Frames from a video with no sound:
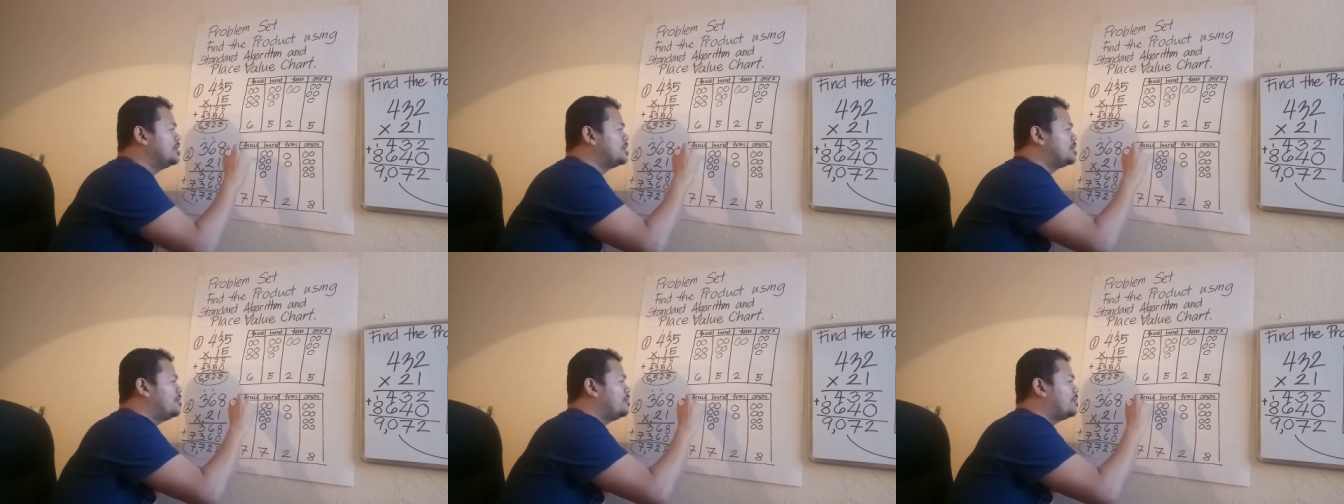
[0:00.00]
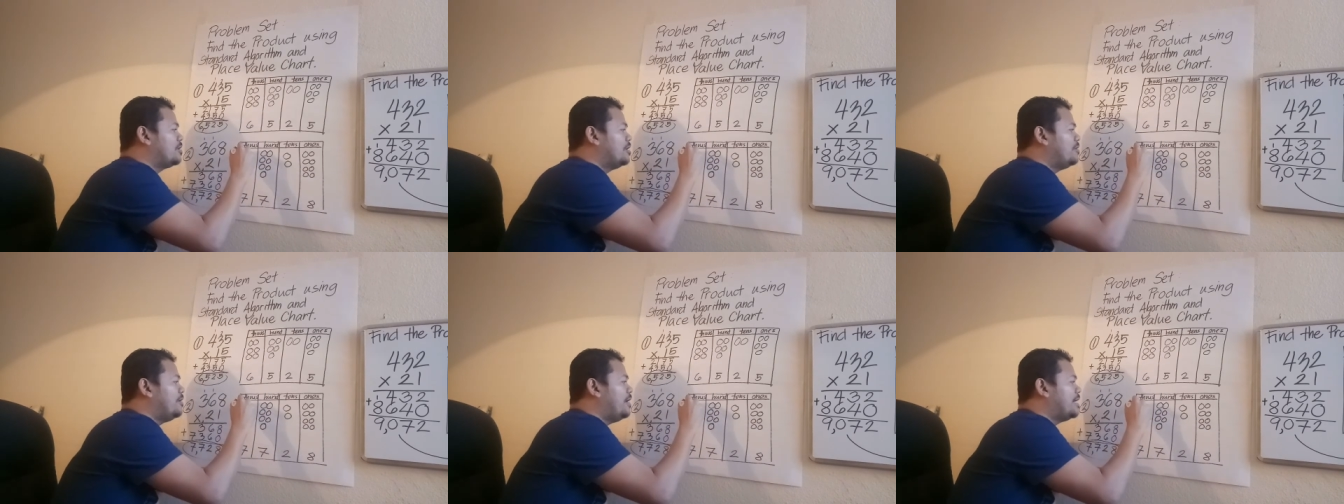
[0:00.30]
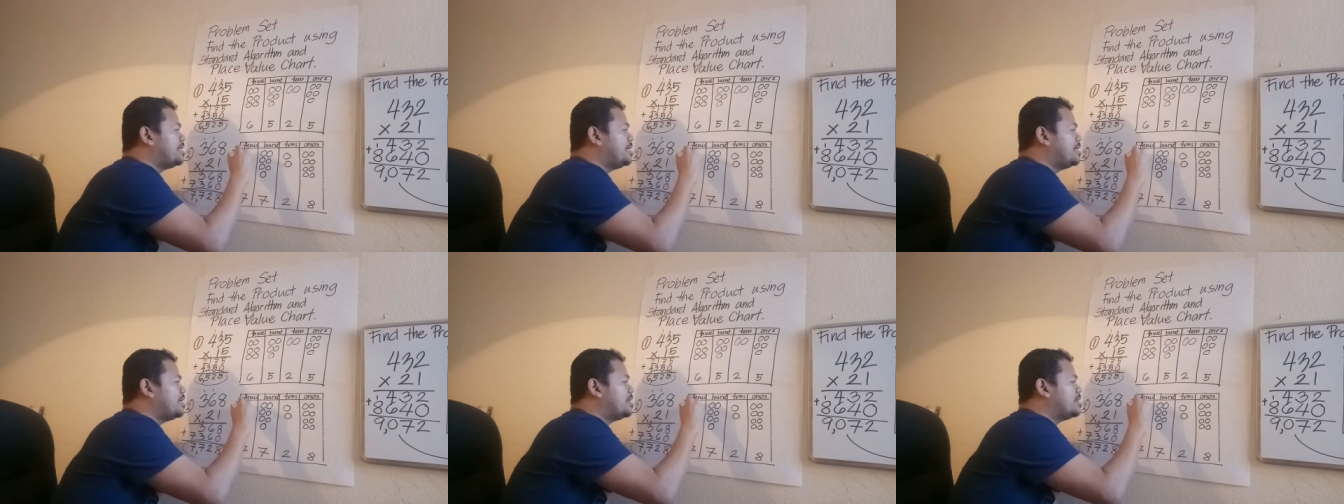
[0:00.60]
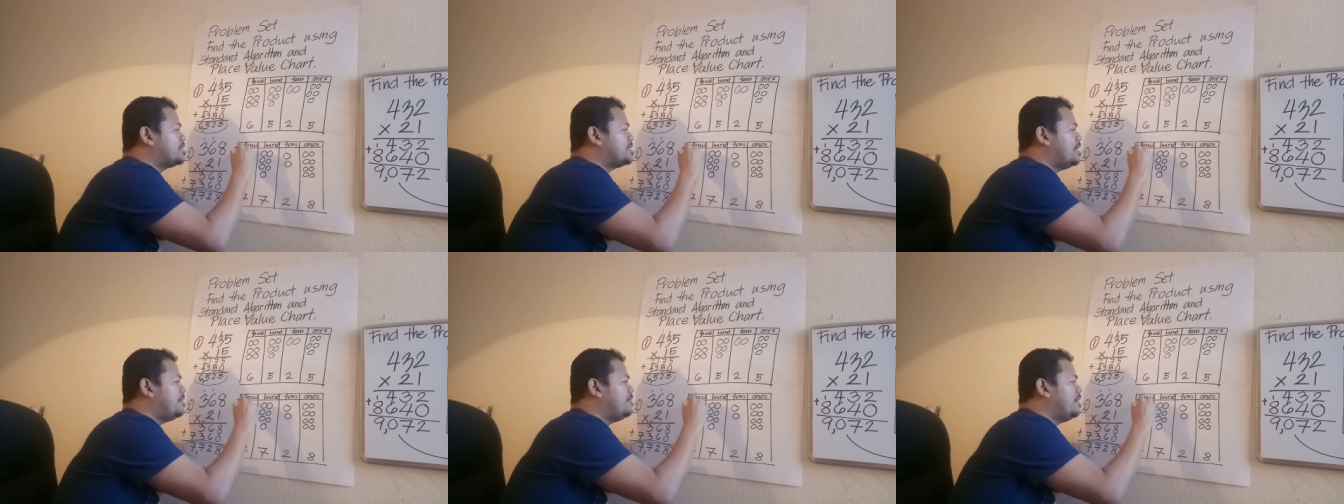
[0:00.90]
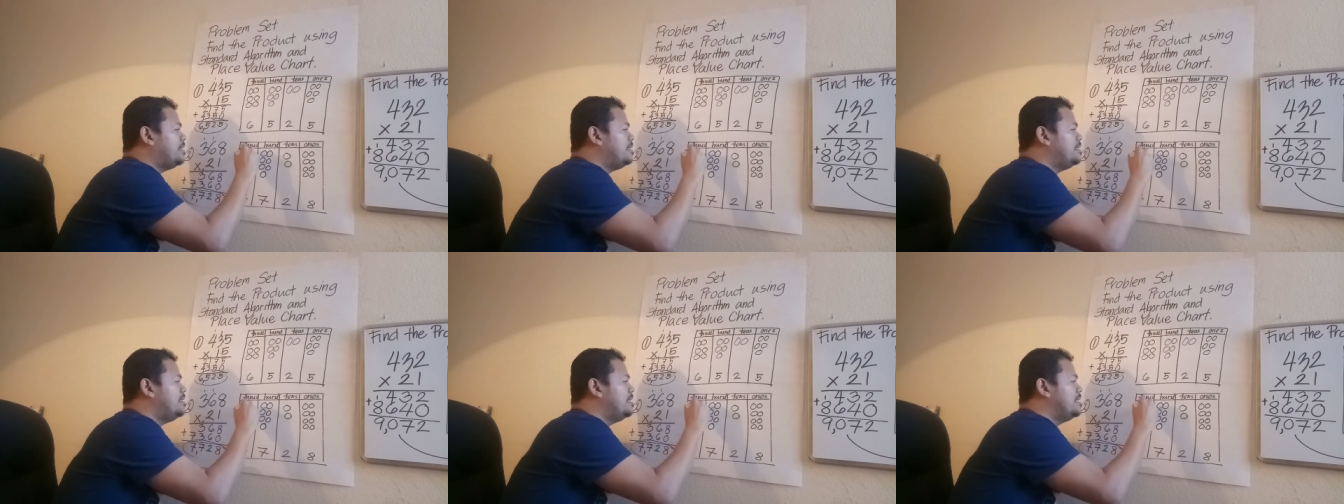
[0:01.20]
So you're going to write here
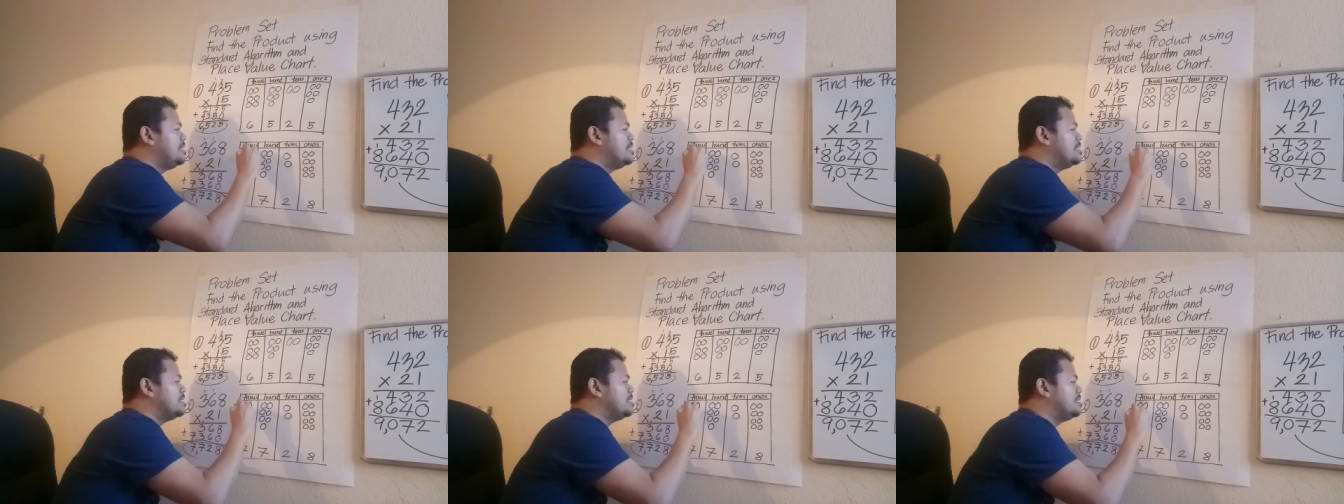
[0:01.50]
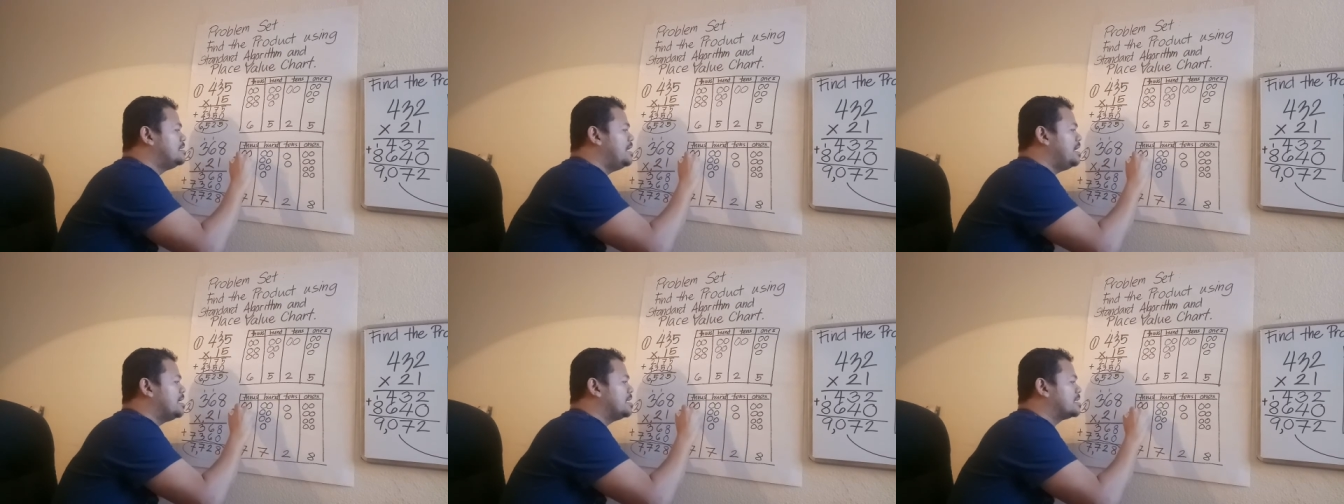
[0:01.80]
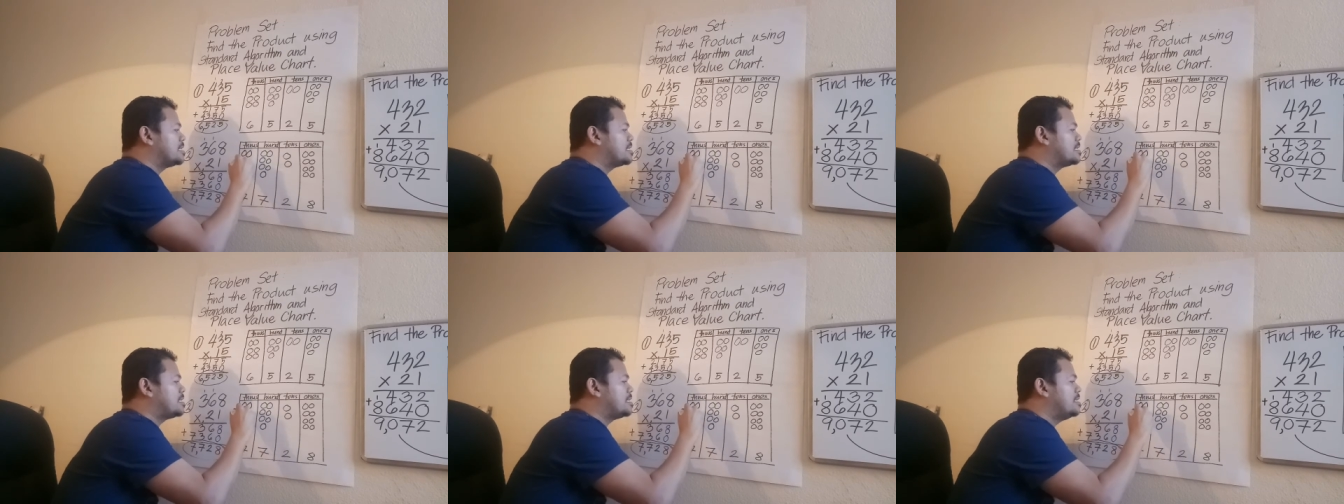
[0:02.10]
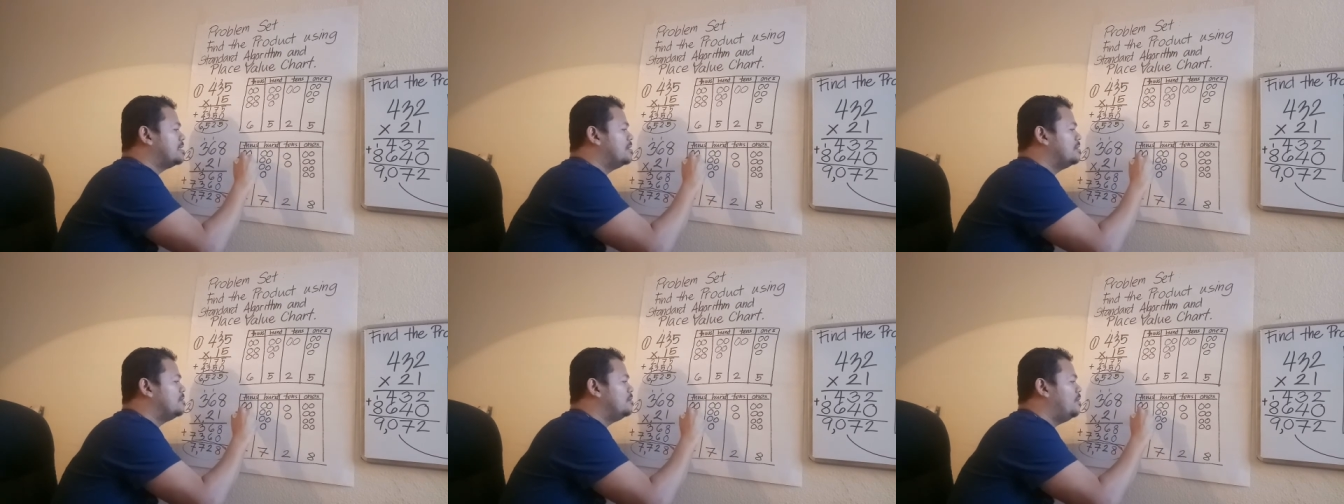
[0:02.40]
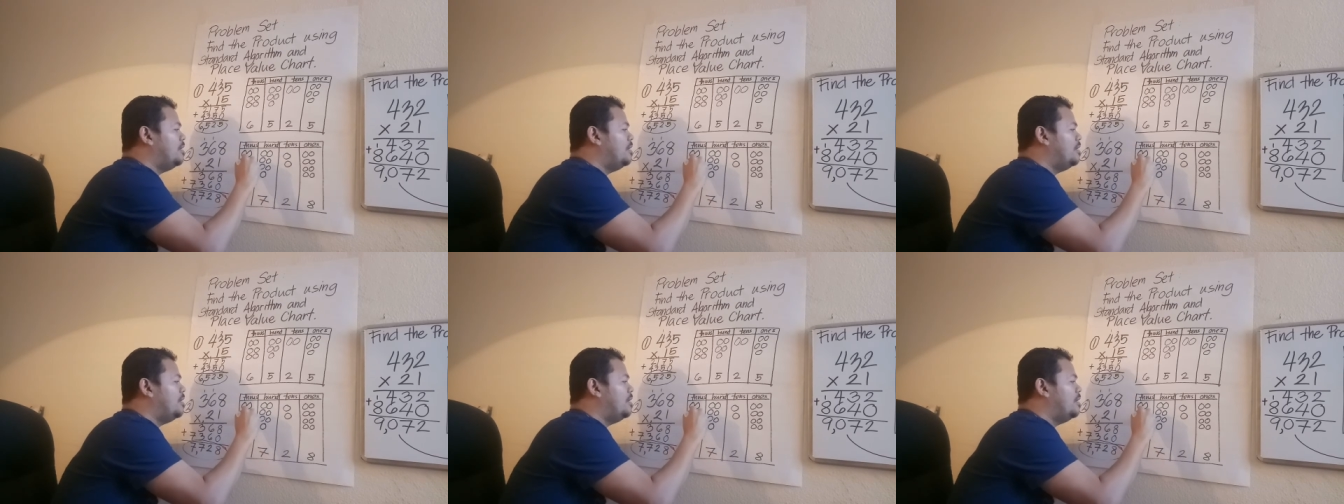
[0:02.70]
7 discs.